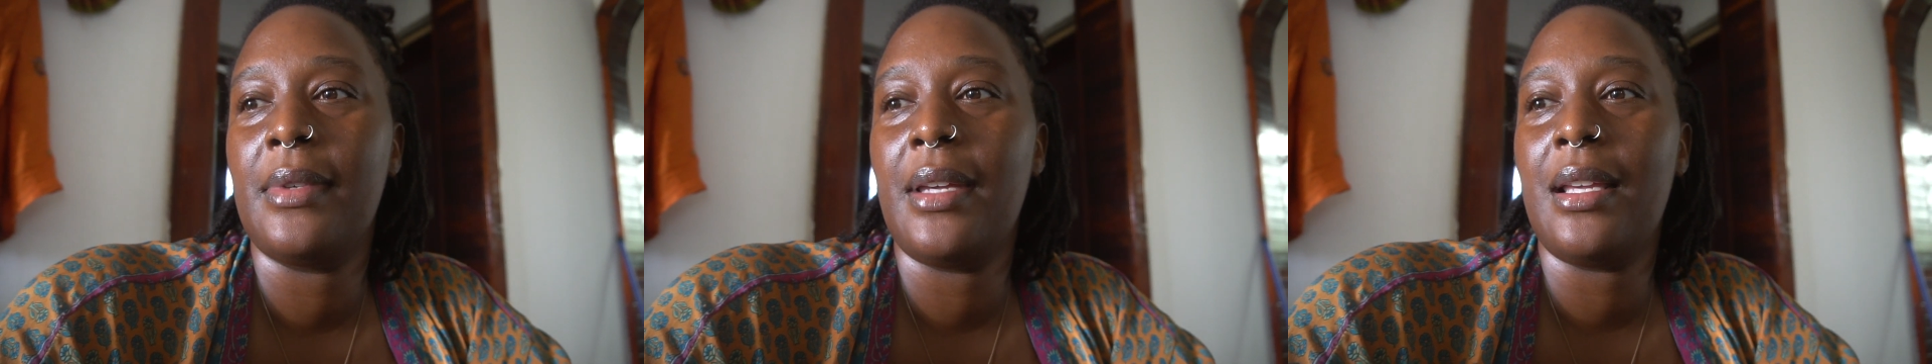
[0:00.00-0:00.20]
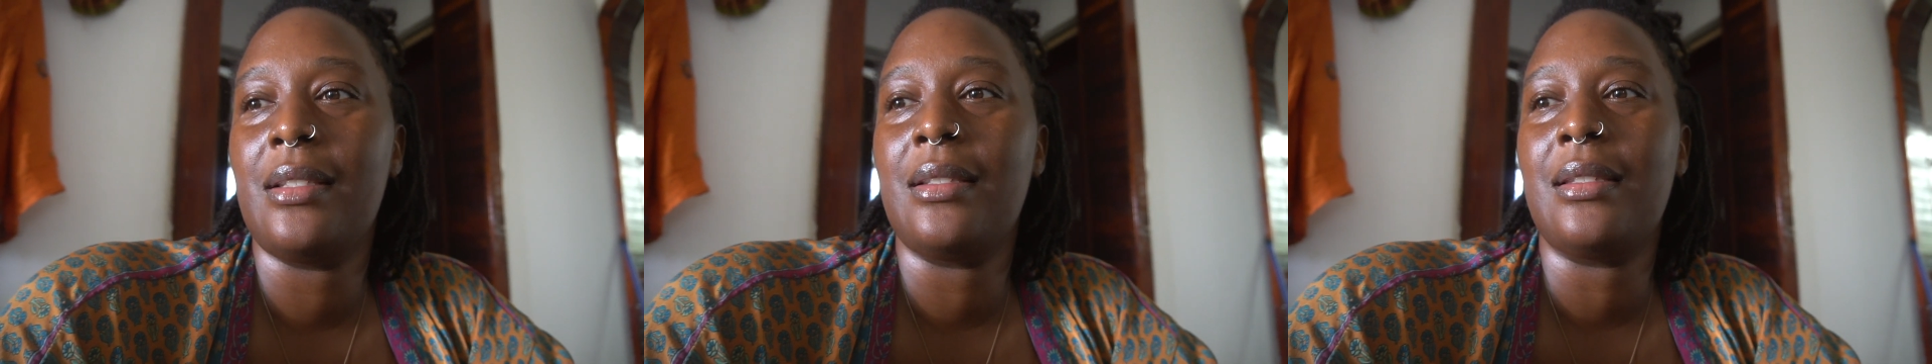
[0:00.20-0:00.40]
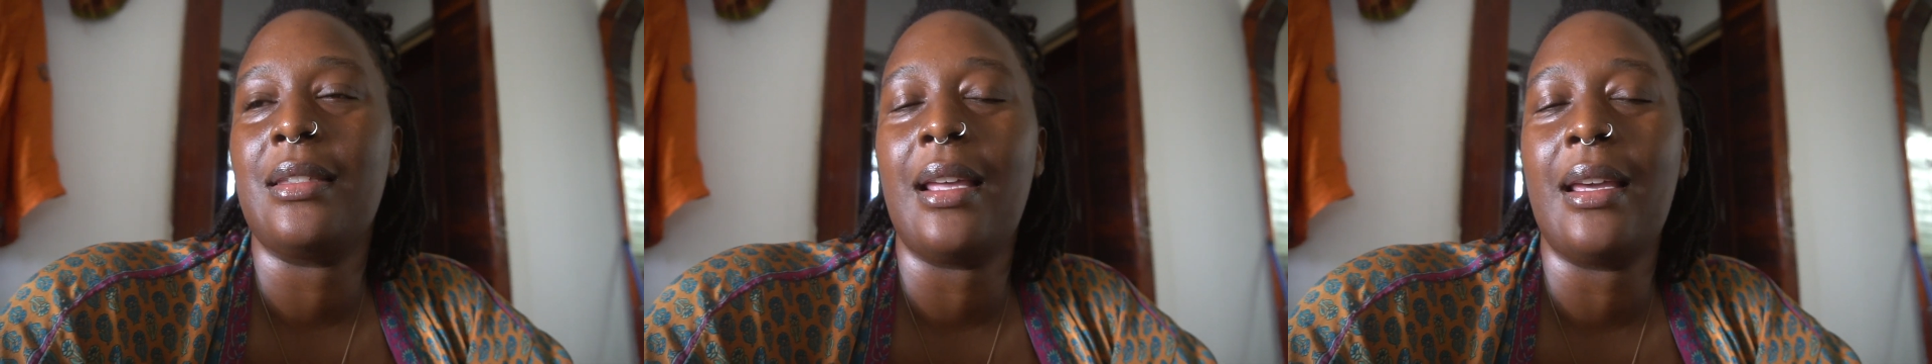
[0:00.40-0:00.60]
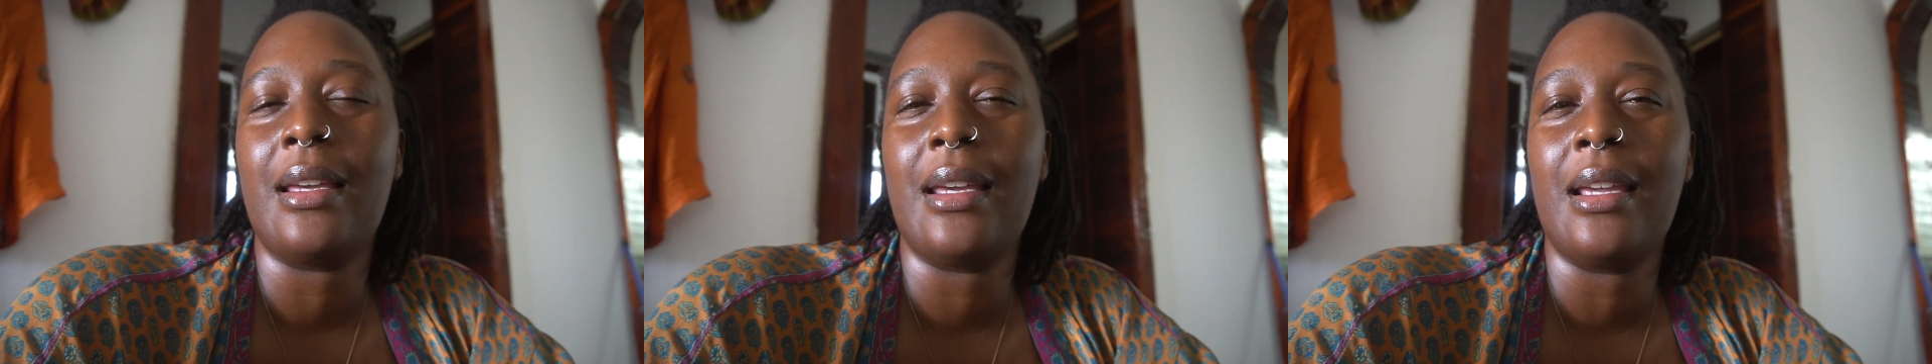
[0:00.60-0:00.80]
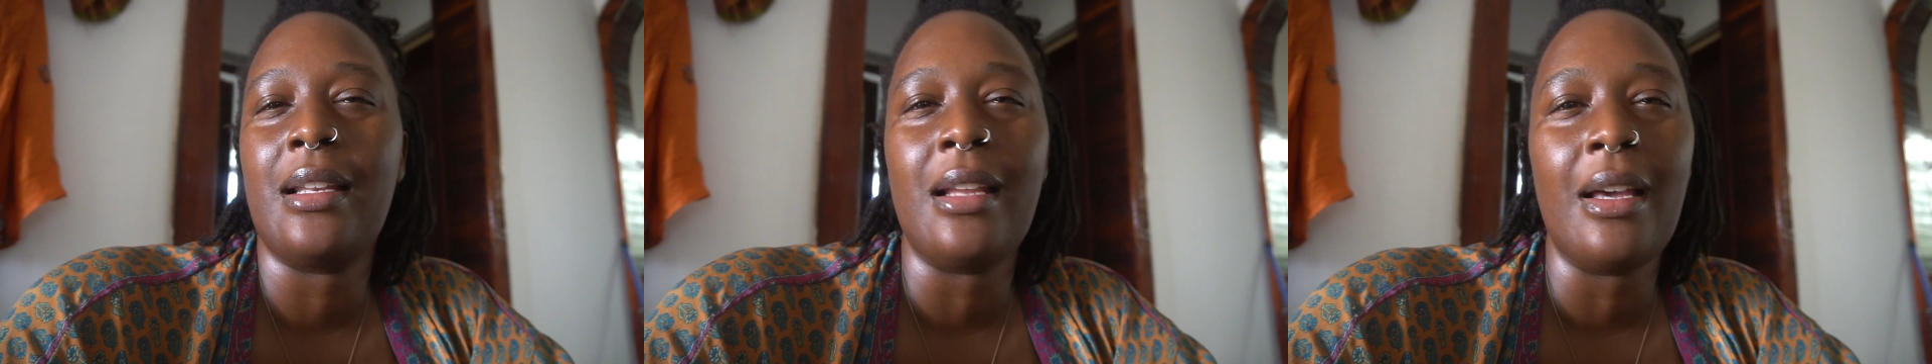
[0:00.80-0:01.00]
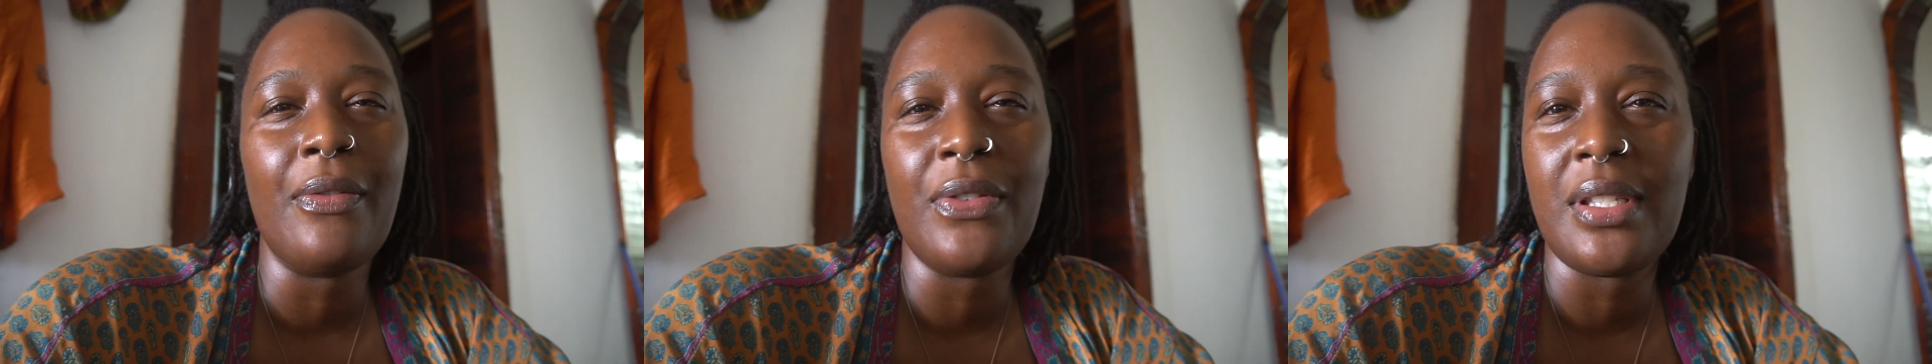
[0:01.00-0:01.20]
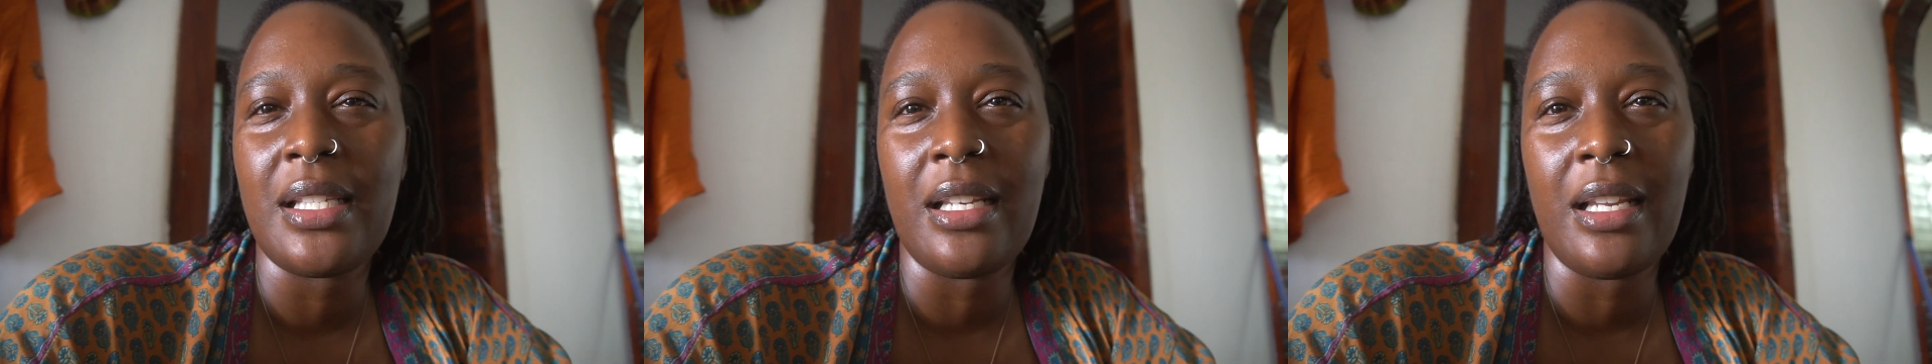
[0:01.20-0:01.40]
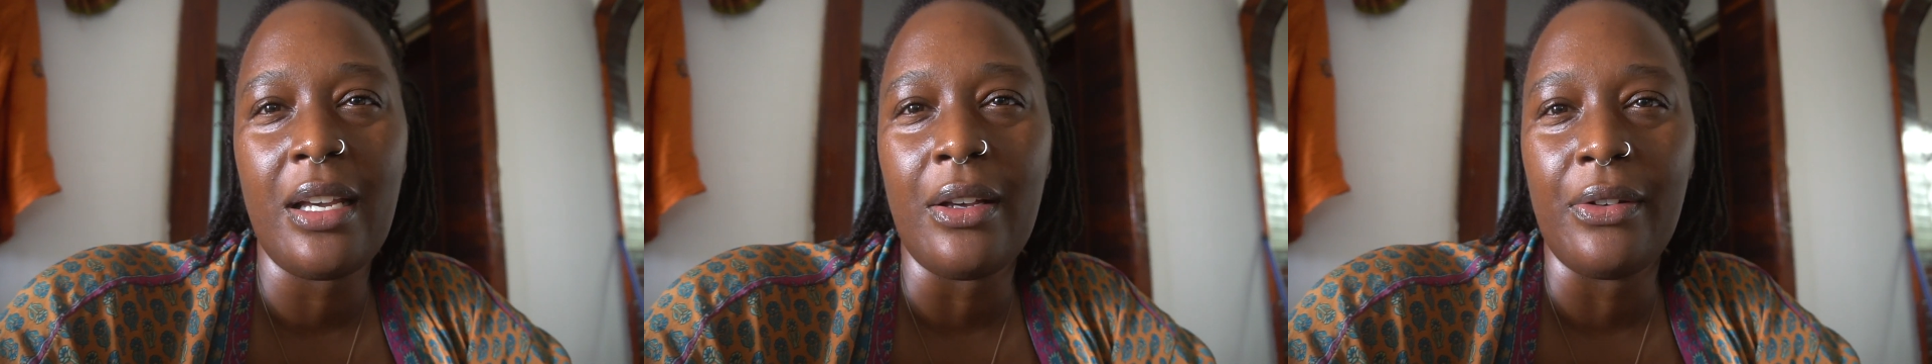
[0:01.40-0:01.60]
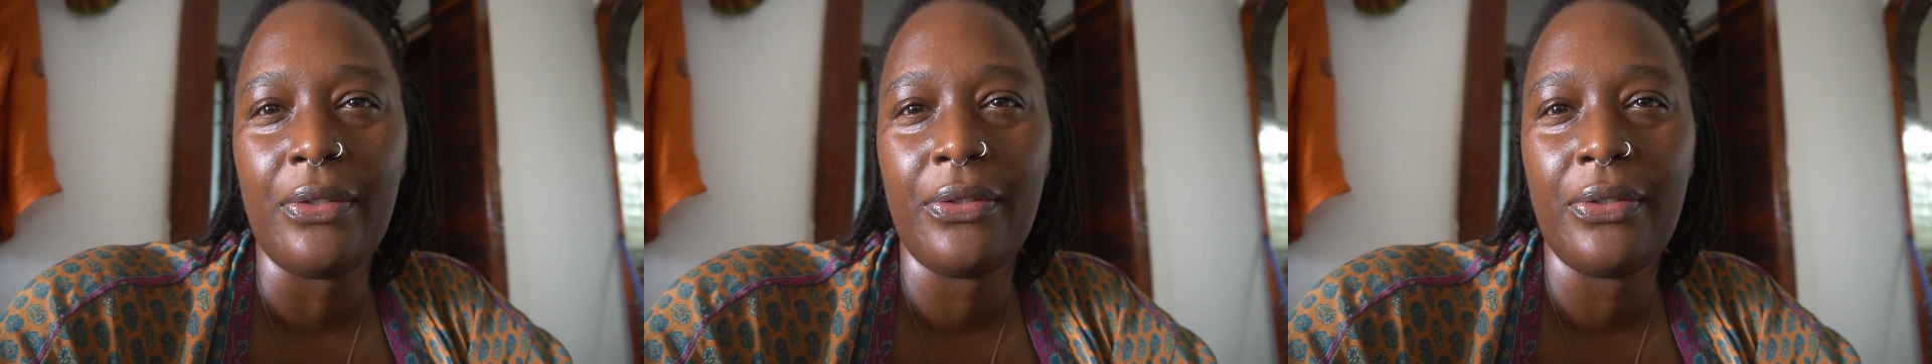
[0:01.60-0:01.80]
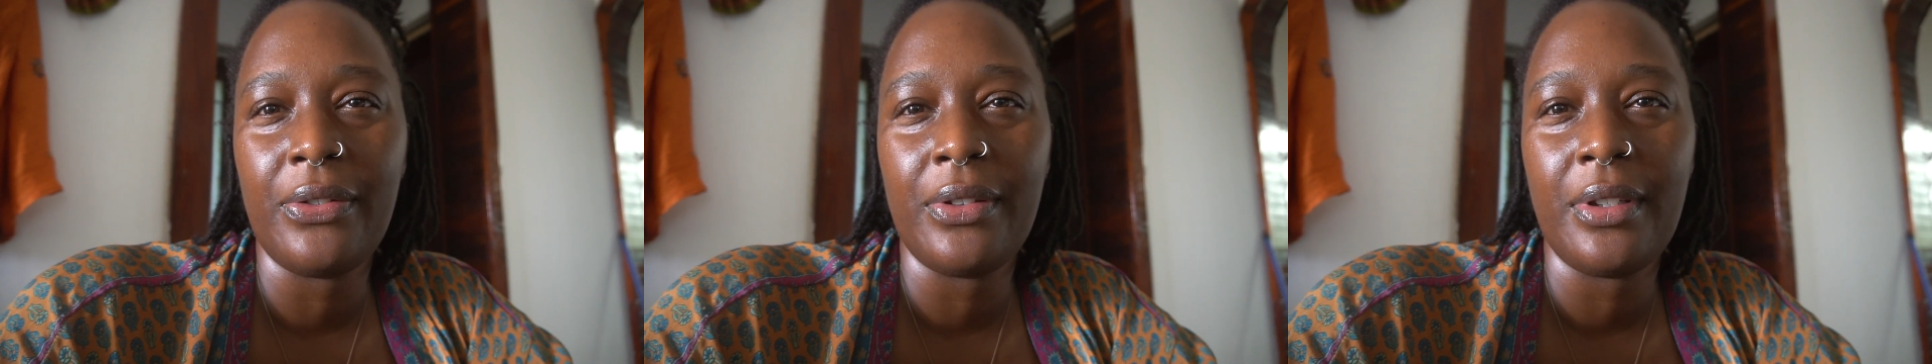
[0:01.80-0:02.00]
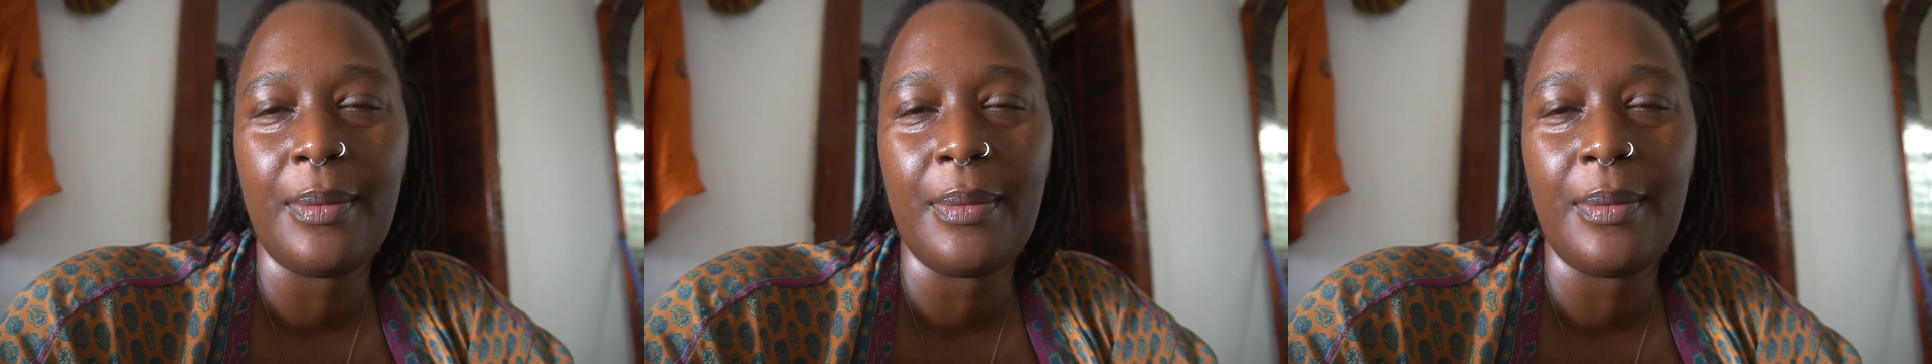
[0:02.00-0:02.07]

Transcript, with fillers: it's just like enough is enough.